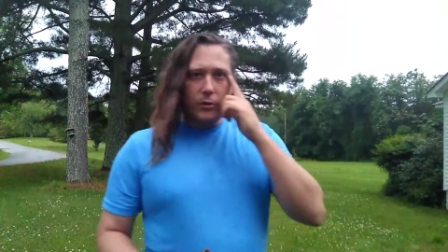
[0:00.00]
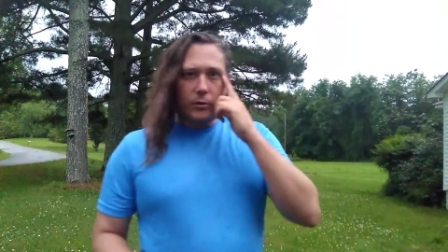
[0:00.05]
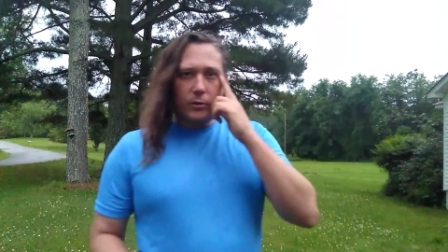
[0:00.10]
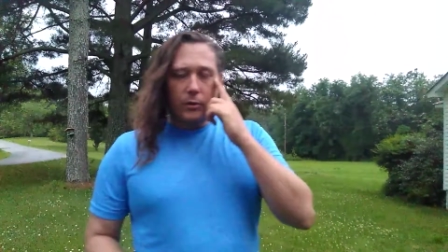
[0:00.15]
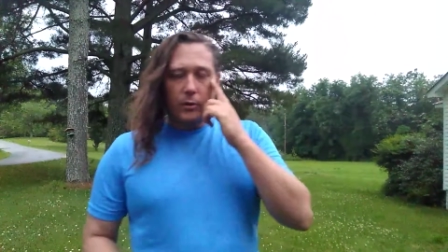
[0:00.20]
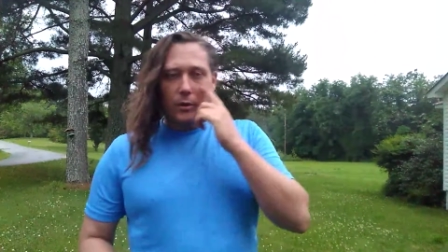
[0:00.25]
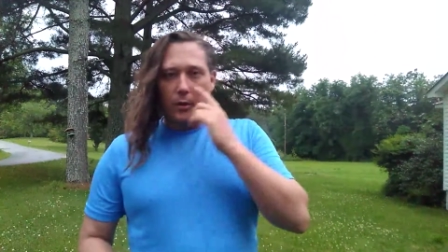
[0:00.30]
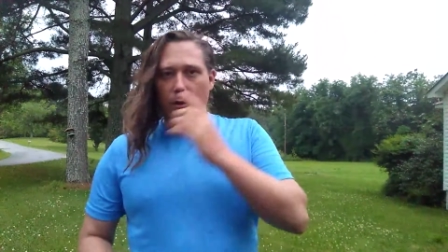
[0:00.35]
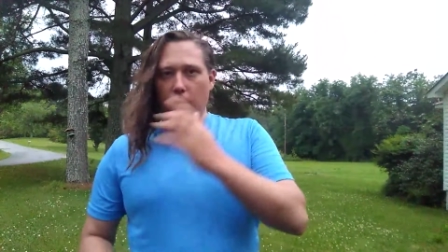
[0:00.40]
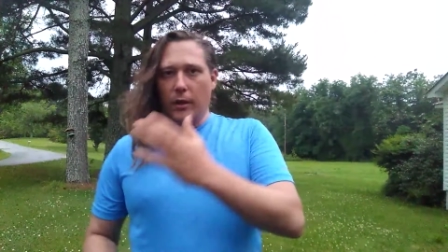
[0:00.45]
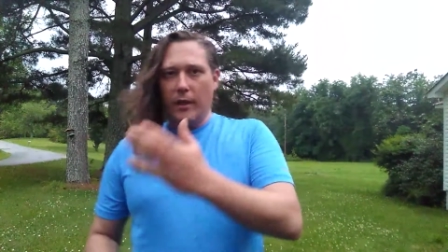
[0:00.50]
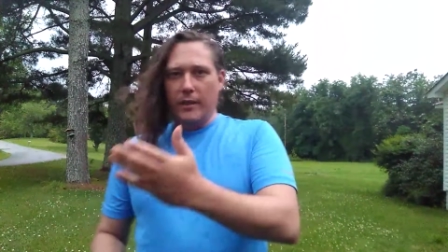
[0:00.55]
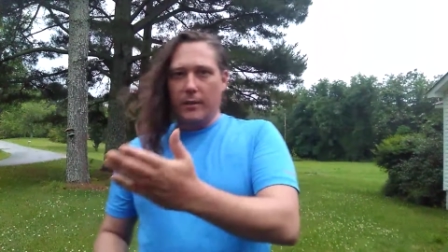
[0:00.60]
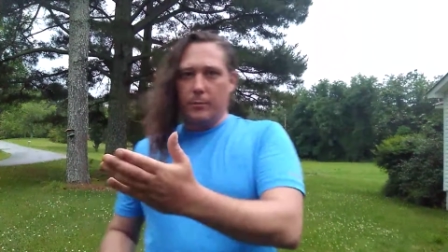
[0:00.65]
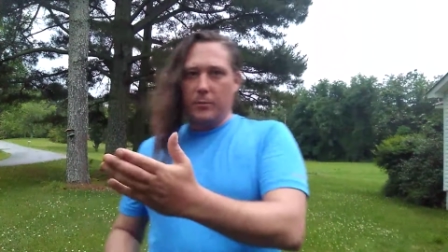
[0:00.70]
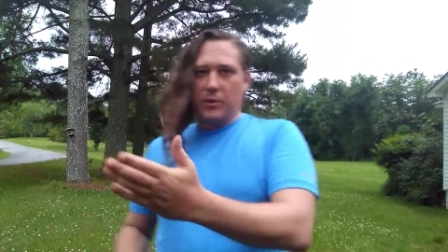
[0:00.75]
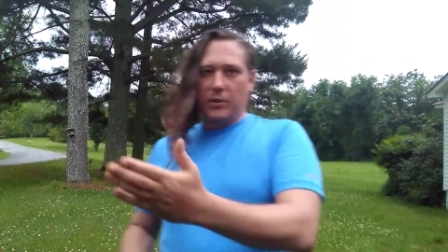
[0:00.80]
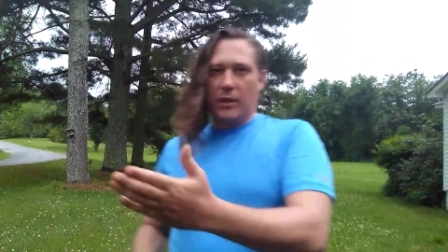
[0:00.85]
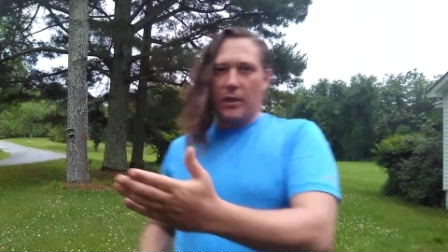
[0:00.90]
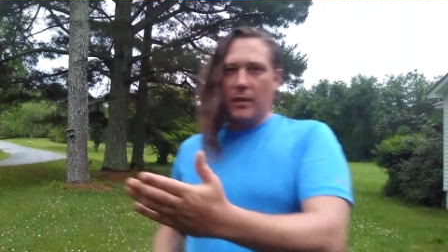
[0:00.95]
you let
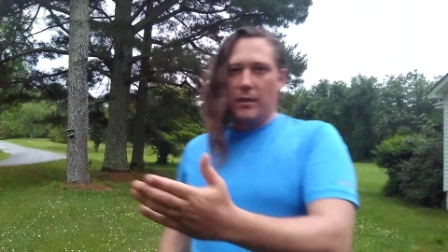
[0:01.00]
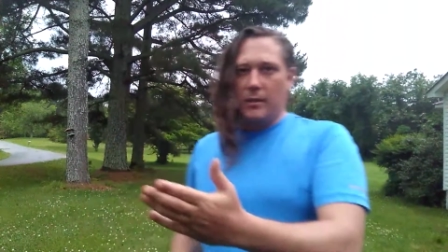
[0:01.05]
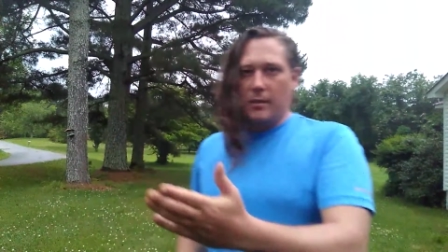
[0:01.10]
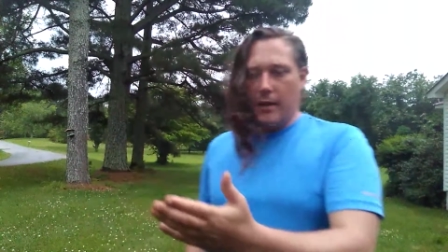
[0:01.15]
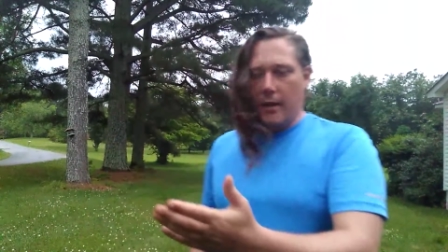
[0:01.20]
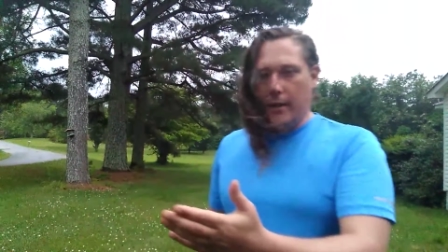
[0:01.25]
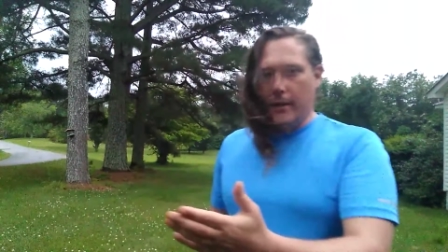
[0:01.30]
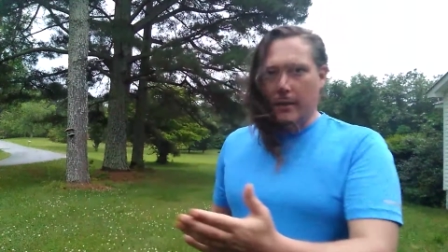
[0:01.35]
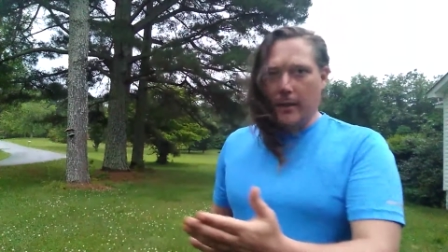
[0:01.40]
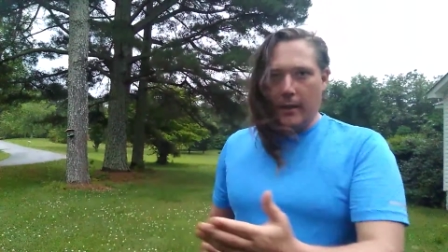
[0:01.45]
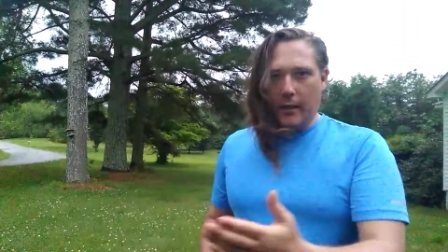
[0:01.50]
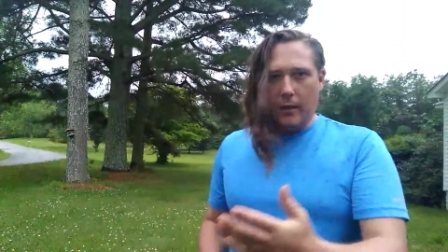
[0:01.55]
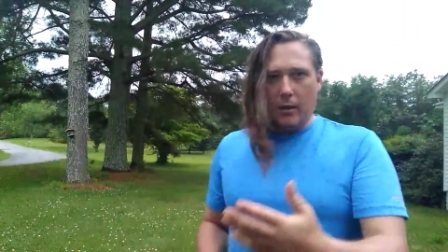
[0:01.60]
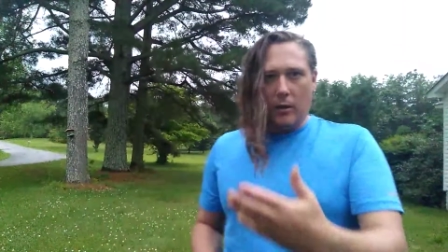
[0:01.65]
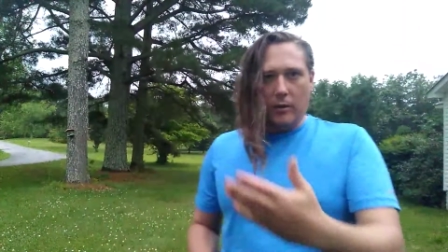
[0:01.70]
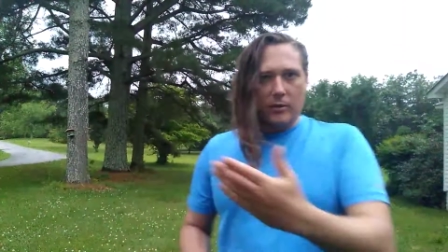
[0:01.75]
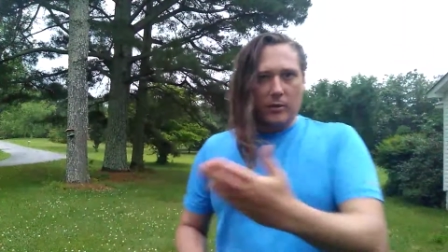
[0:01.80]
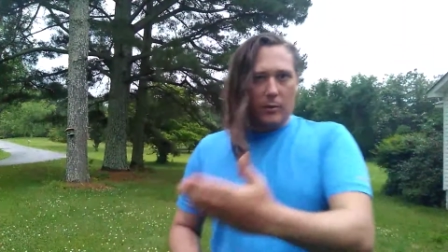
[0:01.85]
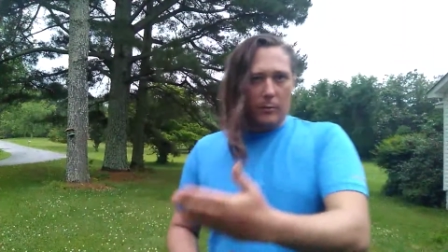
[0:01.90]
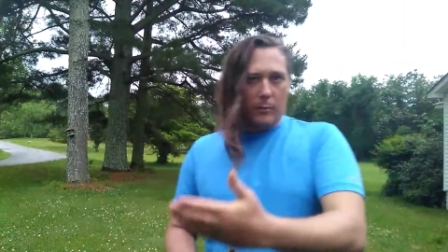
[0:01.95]
them see the
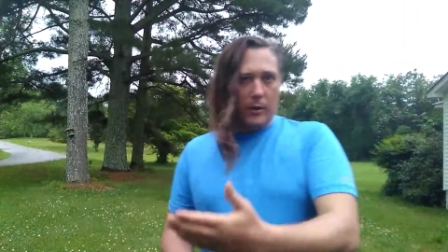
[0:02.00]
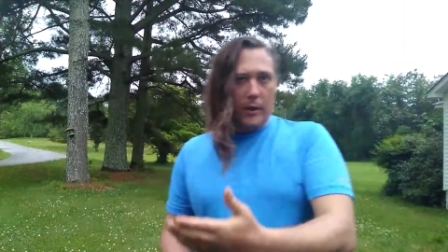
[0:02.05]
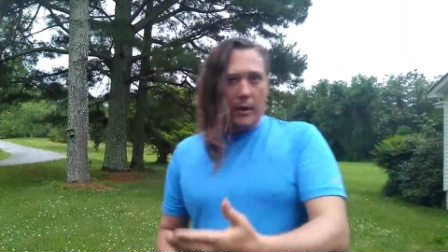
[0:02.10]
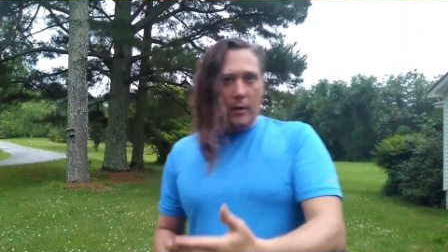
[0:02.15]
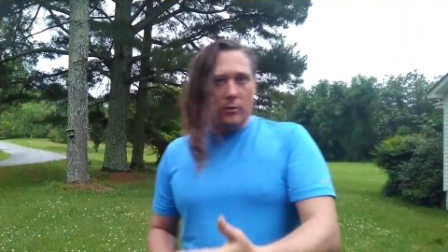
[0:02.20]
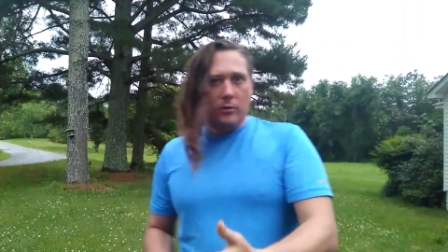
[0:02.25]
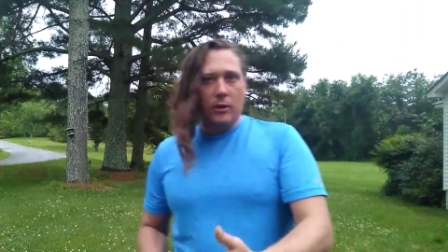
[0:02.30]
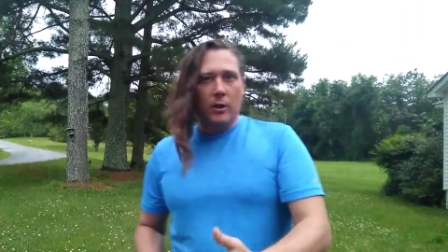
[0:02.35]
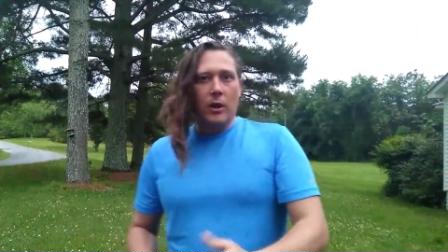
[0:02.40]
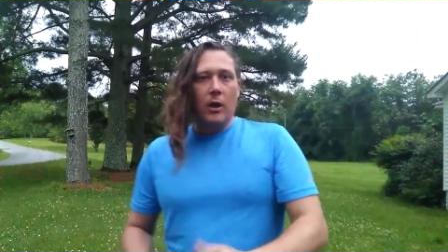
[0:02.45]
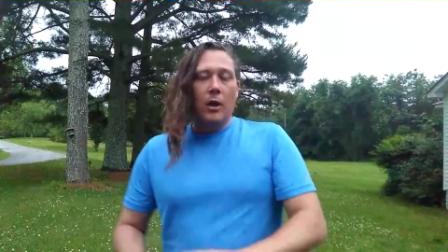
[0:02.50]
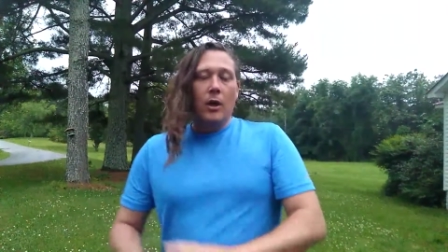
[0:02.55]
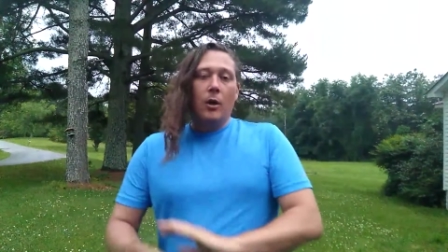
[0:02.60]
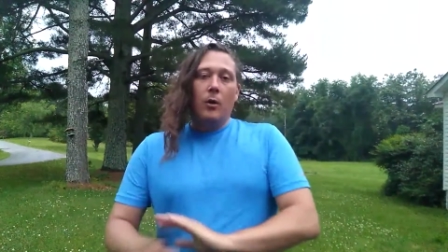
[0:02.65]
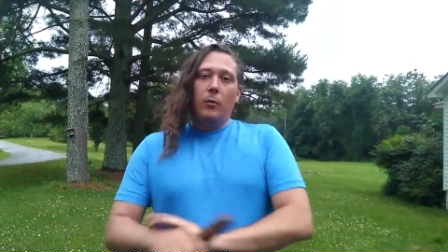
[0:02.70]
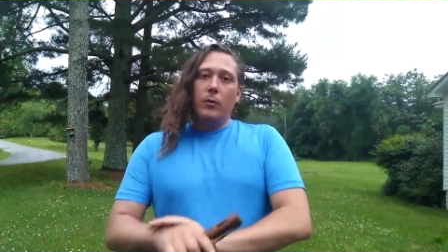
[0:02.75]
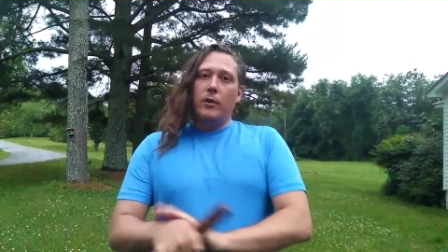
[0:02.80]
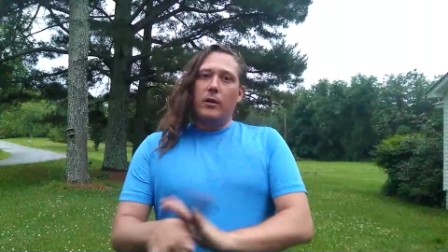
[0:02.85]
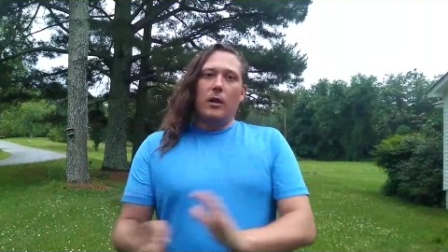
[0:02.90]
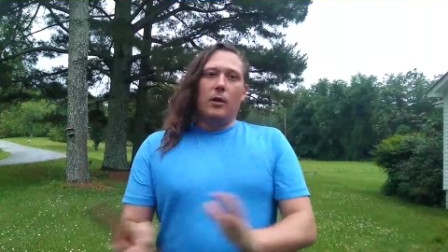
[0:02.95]
technique in someone else
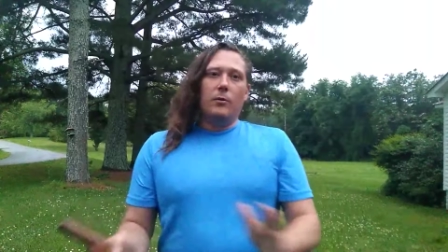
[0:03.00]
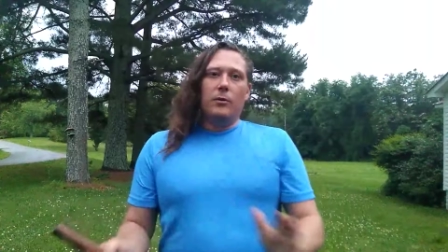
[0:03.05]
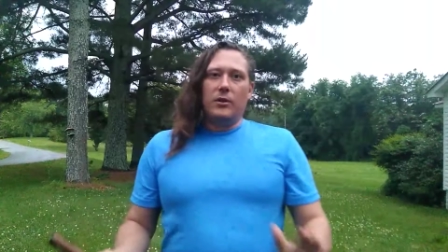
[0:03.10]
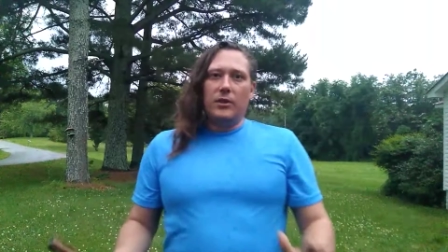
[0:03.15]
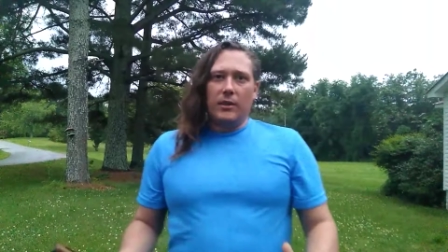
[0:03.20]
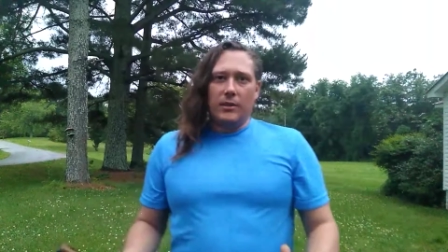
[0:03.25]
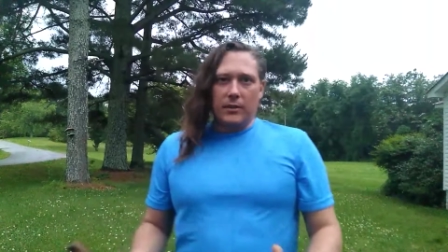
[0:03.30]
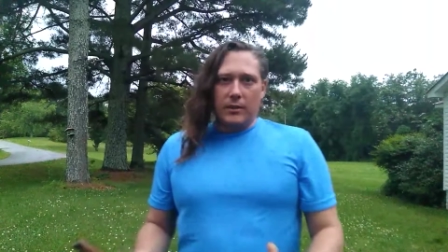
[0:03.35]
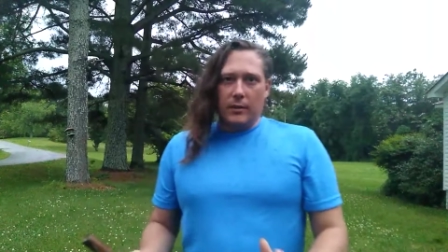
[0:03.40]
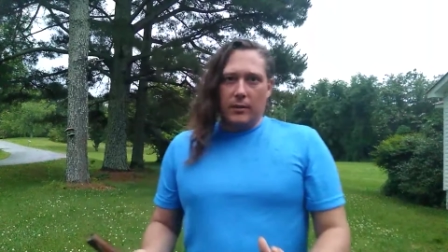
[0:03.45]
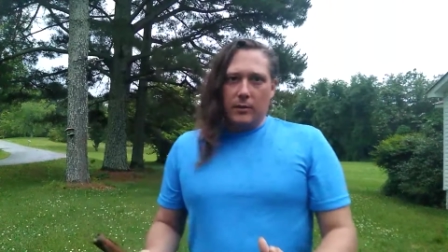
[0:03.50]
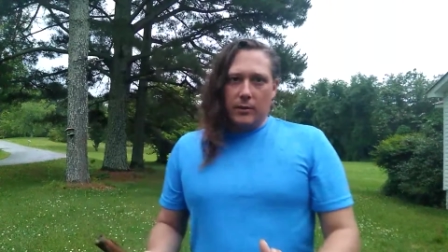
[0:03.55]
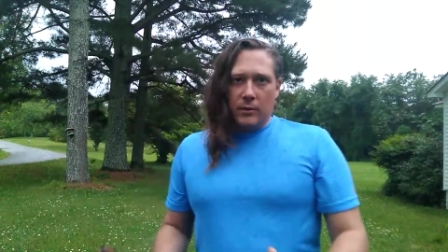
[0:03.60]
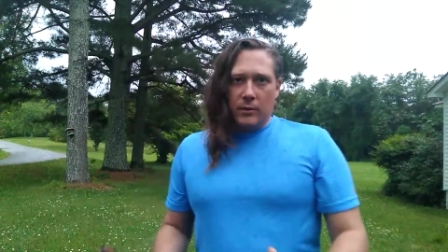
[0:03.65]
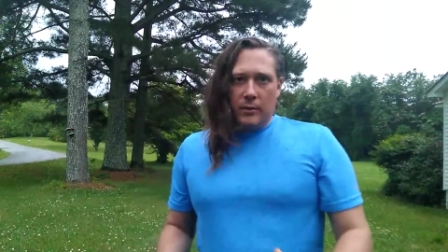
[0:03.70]
with no resistance.